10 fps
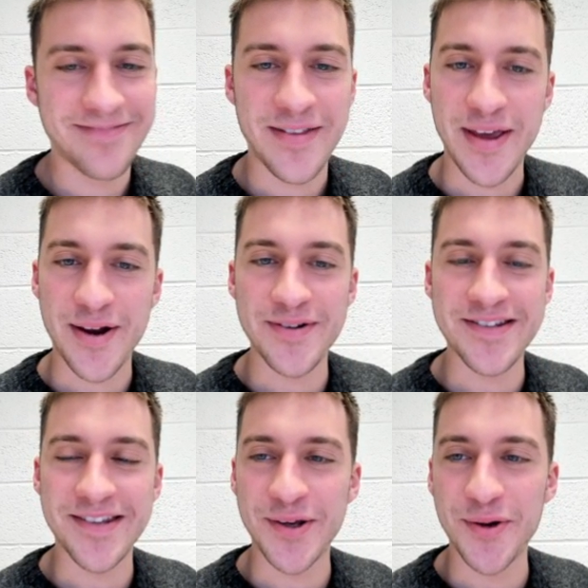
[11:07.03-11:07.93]
There's
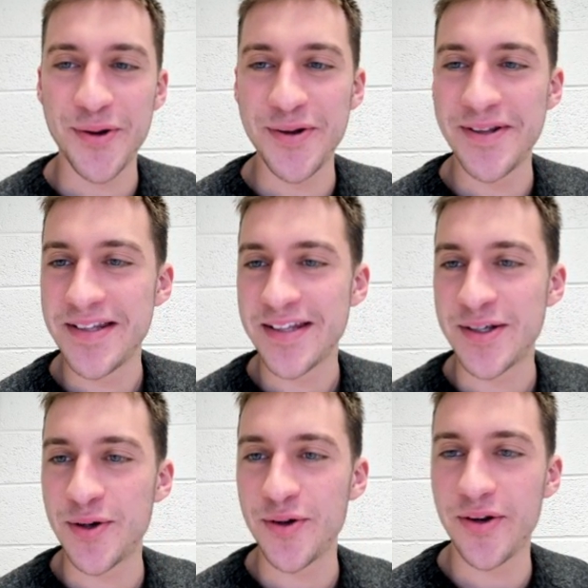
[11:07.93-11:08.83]
the good
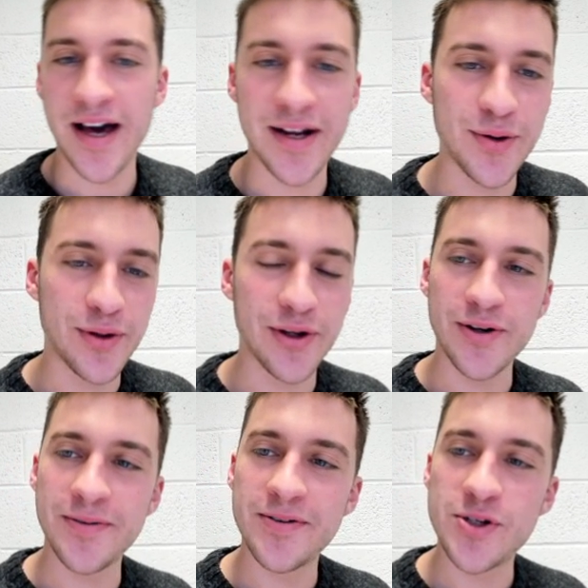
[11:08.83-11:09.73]
old audio
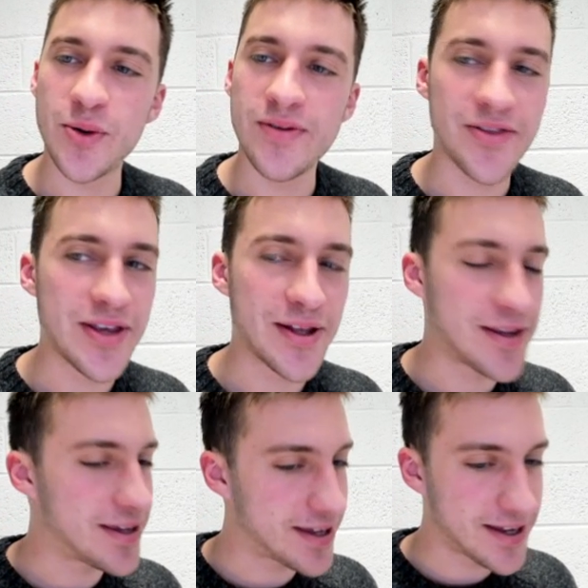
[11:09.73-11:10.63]
alert showing that
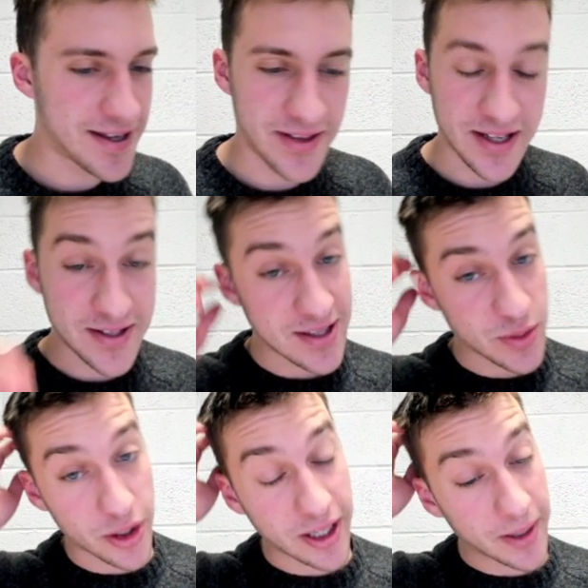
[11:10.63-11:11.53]
it's
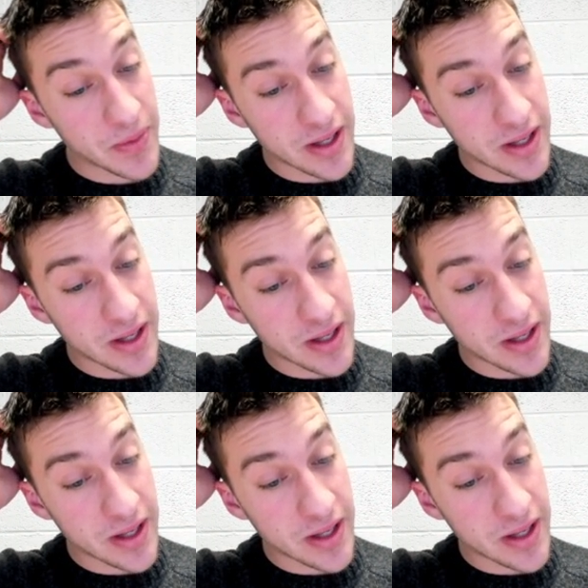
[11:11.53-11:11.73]
working.